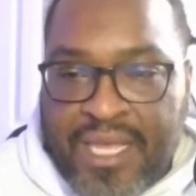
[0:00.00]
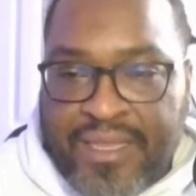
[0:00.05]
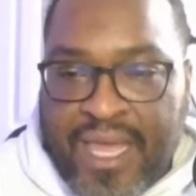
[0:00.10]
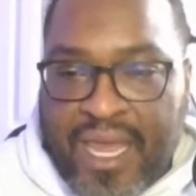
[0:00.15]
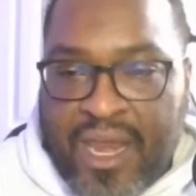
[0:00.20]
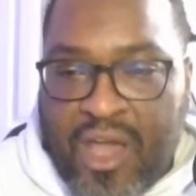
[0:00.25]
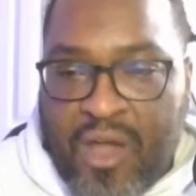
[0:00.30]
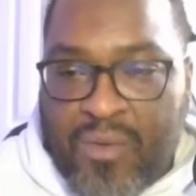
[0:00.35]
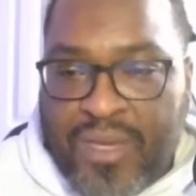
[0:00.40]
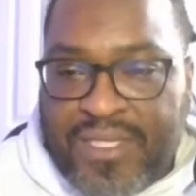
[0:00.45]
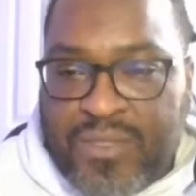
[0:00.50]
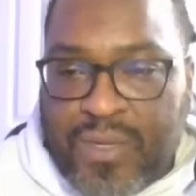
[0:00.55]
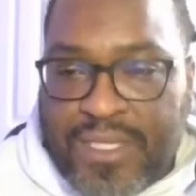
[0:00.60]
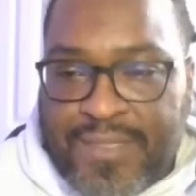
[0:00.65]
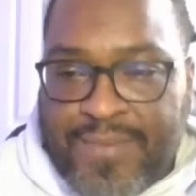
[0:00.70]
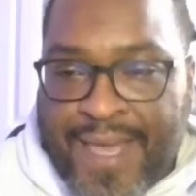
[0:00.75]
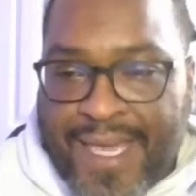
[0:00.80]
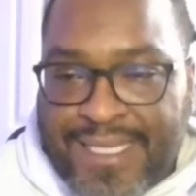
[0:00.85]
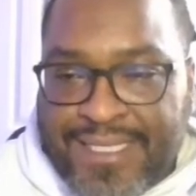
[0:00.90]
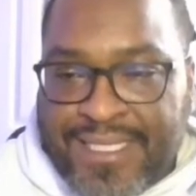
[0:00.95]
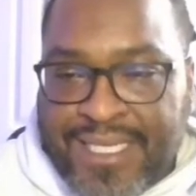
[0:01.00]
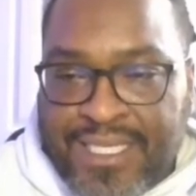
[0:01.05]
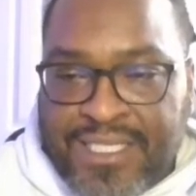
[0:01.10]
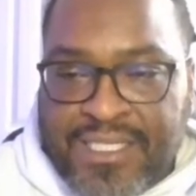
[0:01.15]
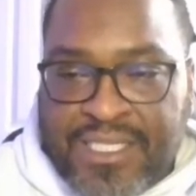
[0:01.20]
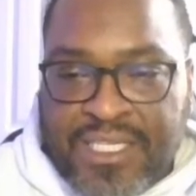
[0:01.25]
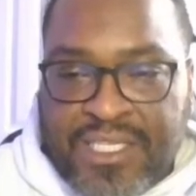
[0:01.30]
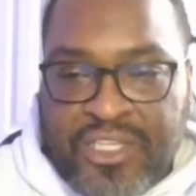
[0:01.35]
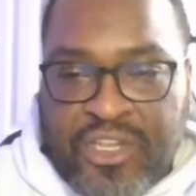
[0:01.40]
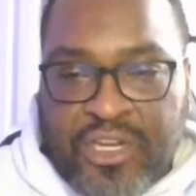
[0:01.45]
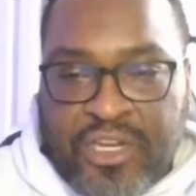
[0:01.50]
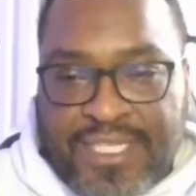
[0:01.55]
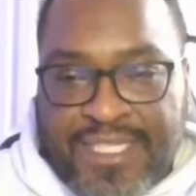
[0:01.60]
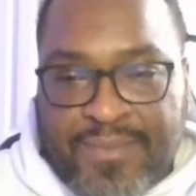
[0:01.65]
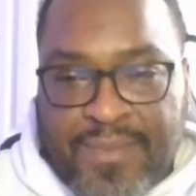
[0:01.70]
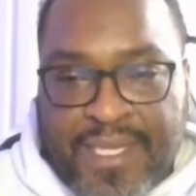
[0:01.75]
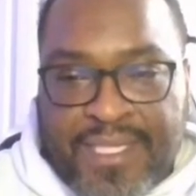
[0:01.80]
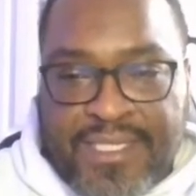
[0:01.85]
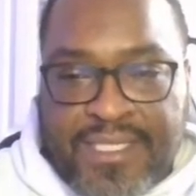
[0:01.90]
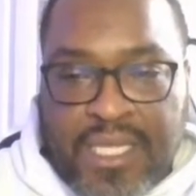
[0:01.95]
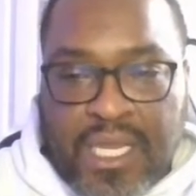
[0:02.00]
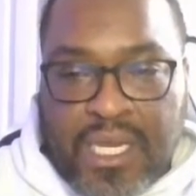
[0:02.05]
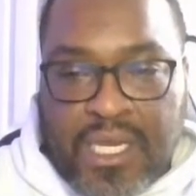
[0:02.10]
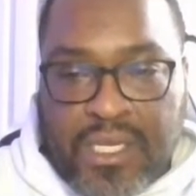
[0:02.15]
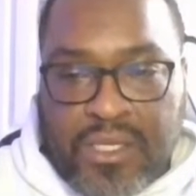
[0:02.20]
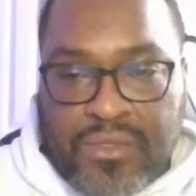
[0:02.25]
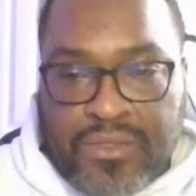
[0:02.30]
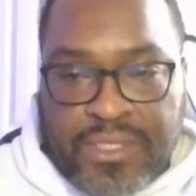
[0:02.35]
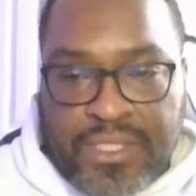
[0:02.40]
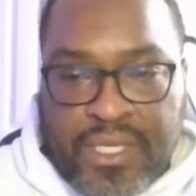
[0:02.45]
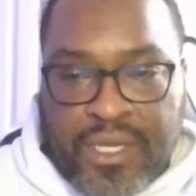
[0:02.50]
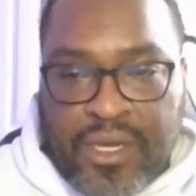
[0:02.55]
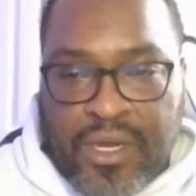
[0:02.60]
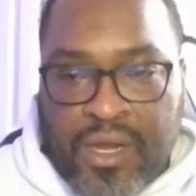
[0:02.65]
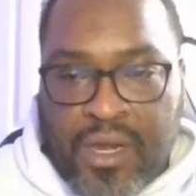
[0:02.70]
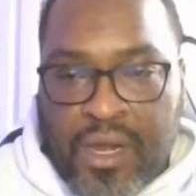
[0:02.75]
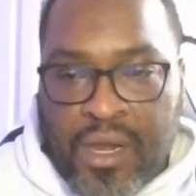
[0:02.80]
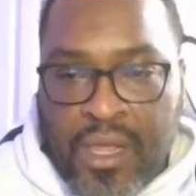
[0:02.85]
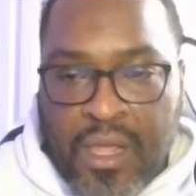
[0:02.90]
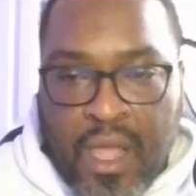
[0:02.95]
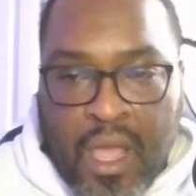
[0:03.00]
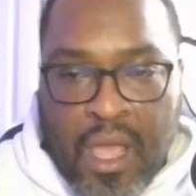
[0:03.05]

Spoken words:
that always wants my attention. You're dismissed, loser.